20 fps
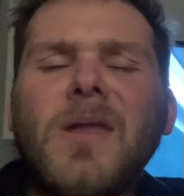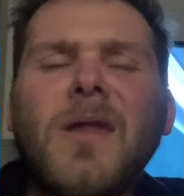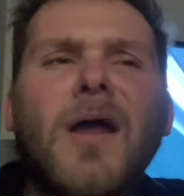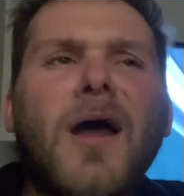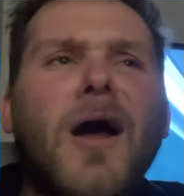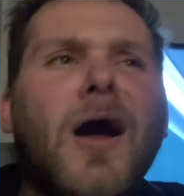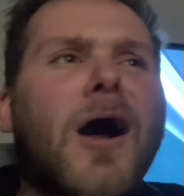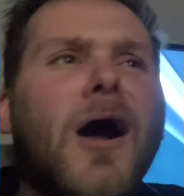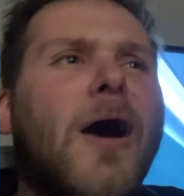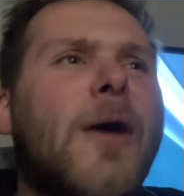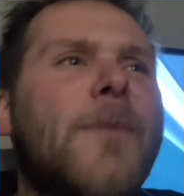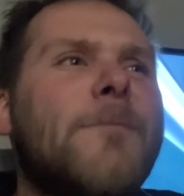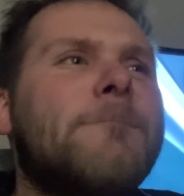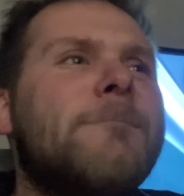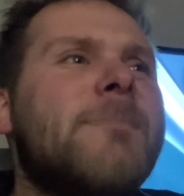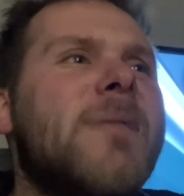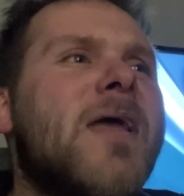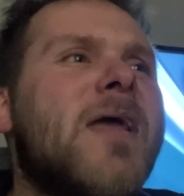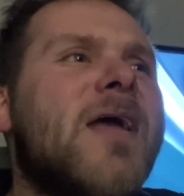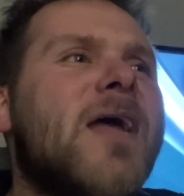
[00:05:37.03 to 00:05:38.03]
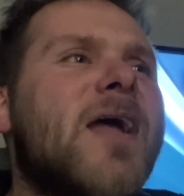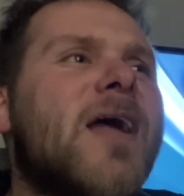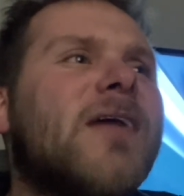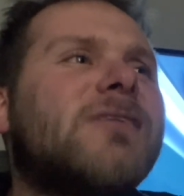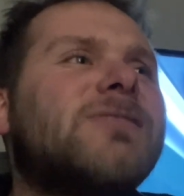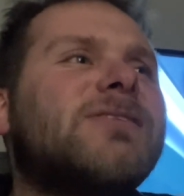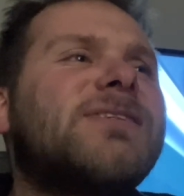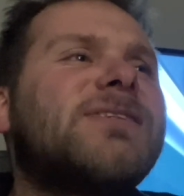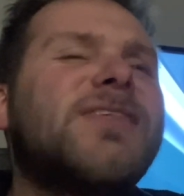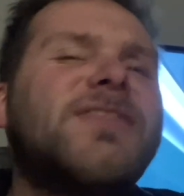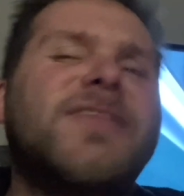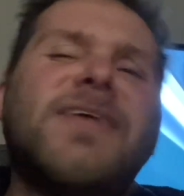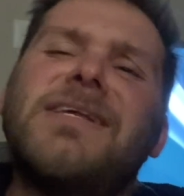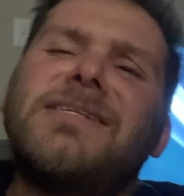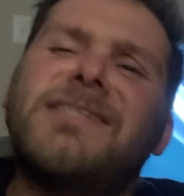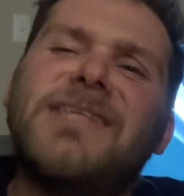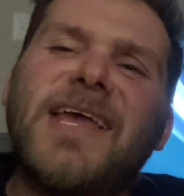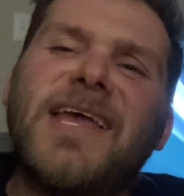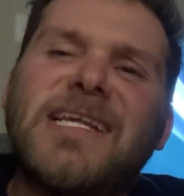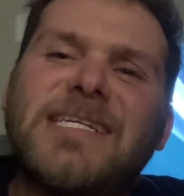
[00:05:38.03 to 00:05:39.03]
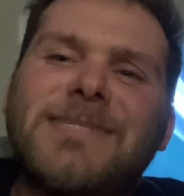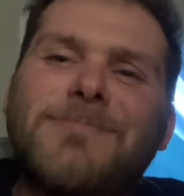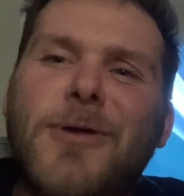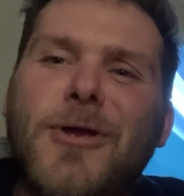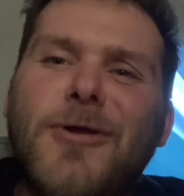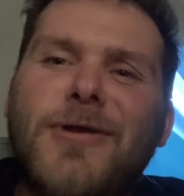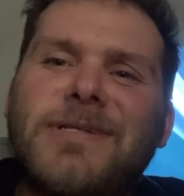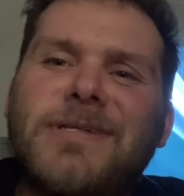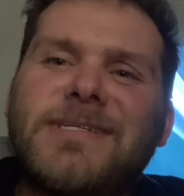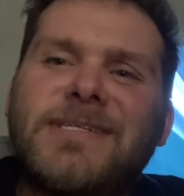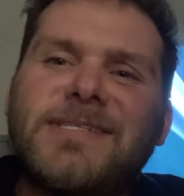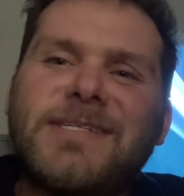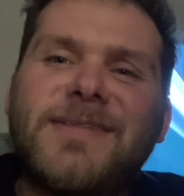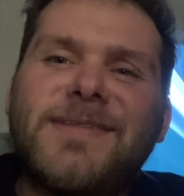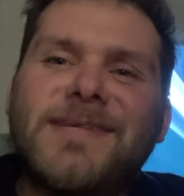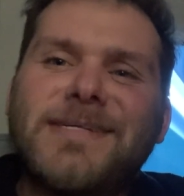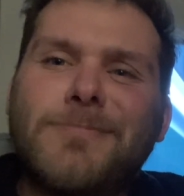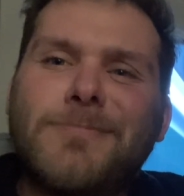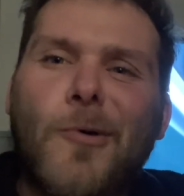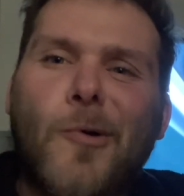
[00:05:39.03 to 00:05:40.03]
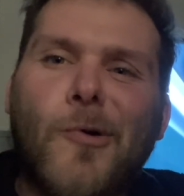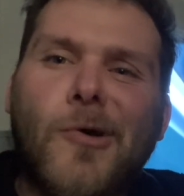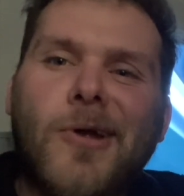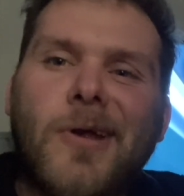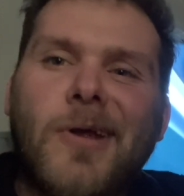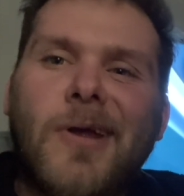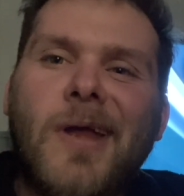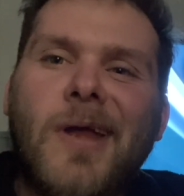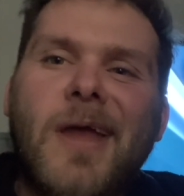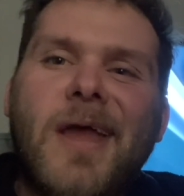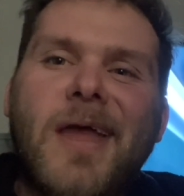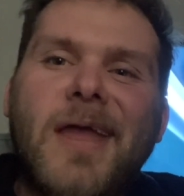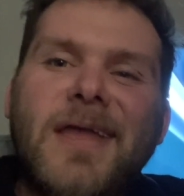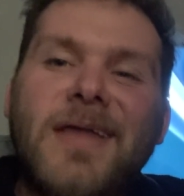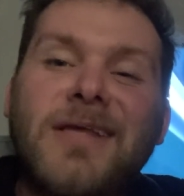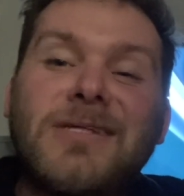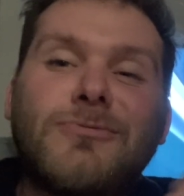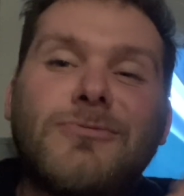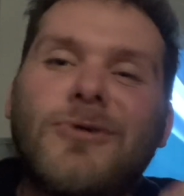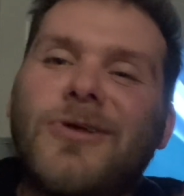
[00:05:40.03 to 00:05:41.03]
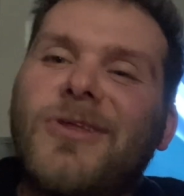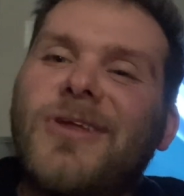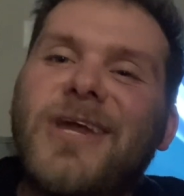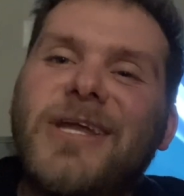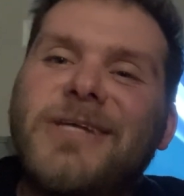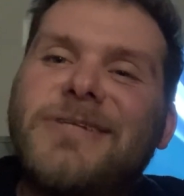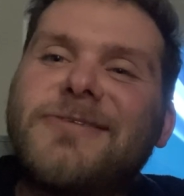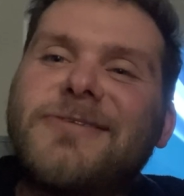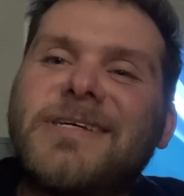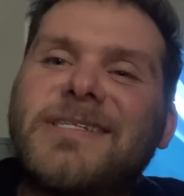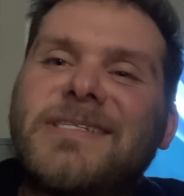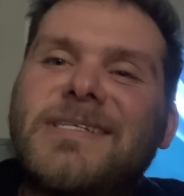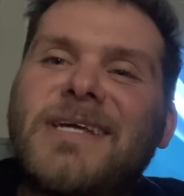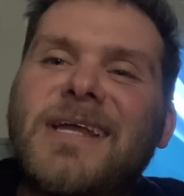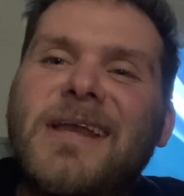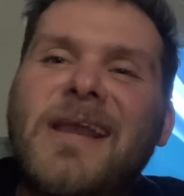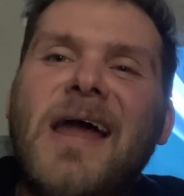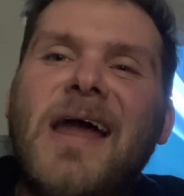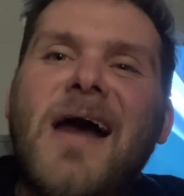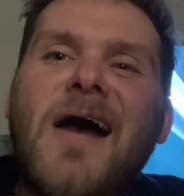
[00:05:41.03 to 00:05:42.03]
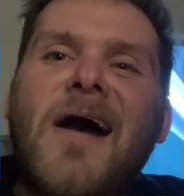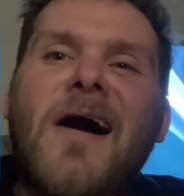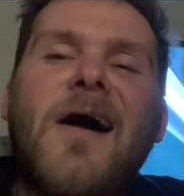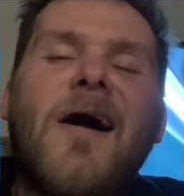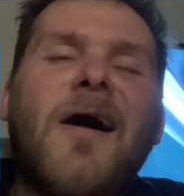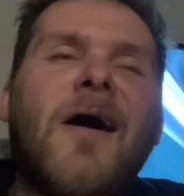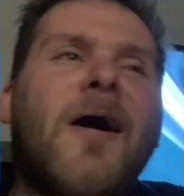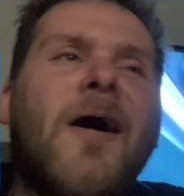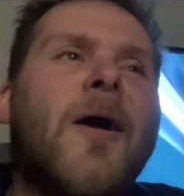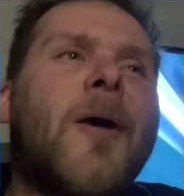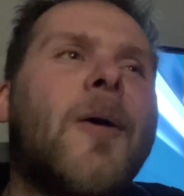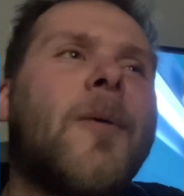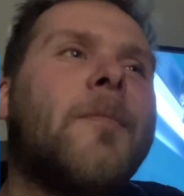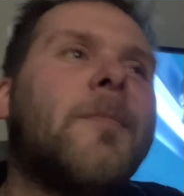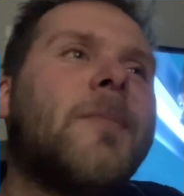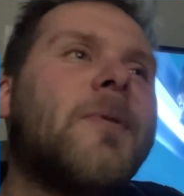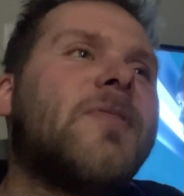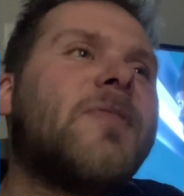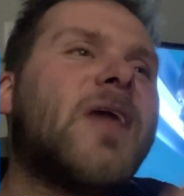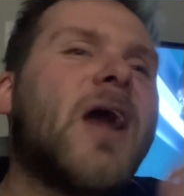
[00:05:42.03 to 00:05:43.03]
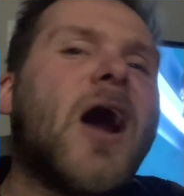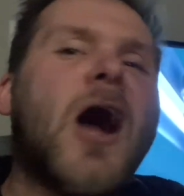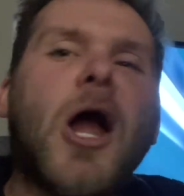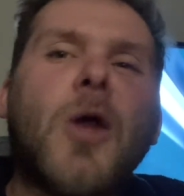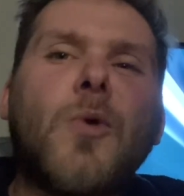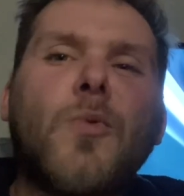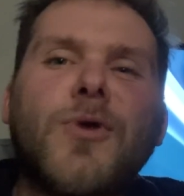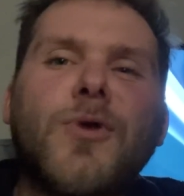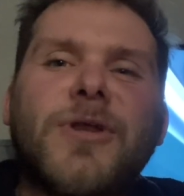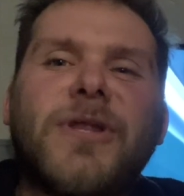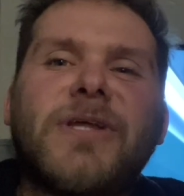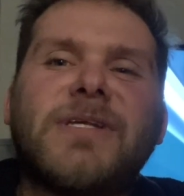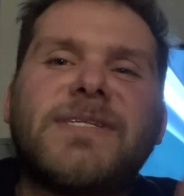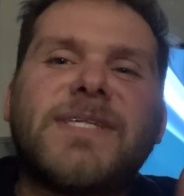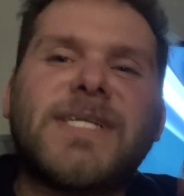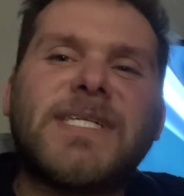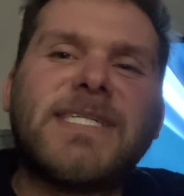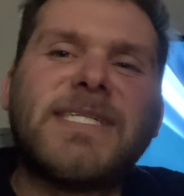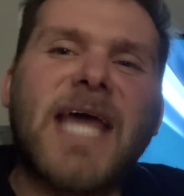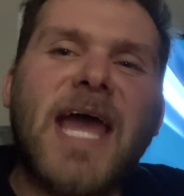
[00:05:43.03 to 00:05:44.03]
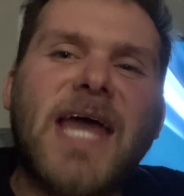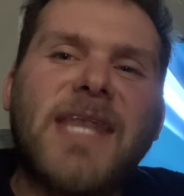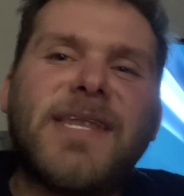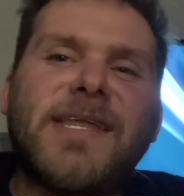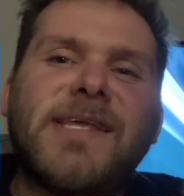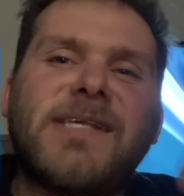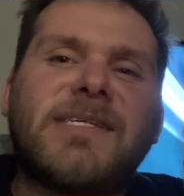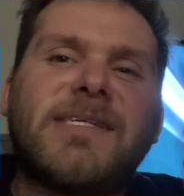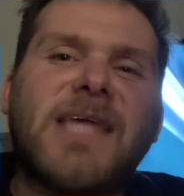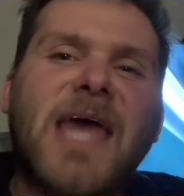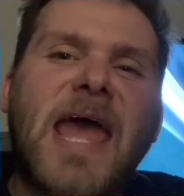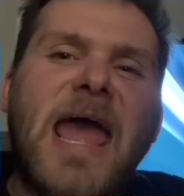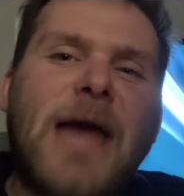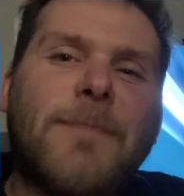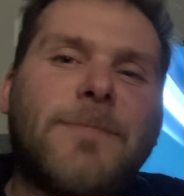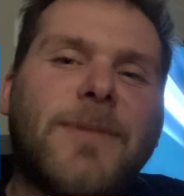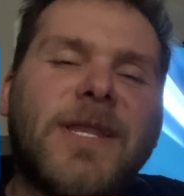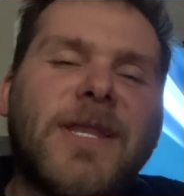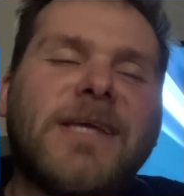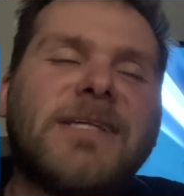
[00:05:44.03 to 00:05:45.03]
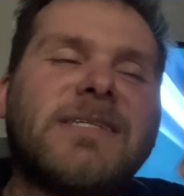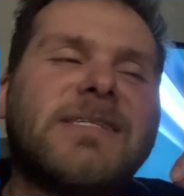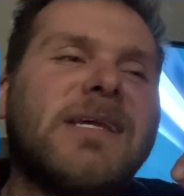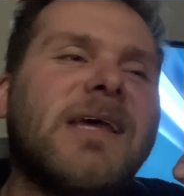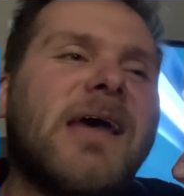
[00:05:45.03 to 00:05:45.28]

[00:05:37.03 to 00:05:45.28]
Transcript: And just the things he experiences in this morgue is really interesting. The awkwardness, the sadness, the happiness.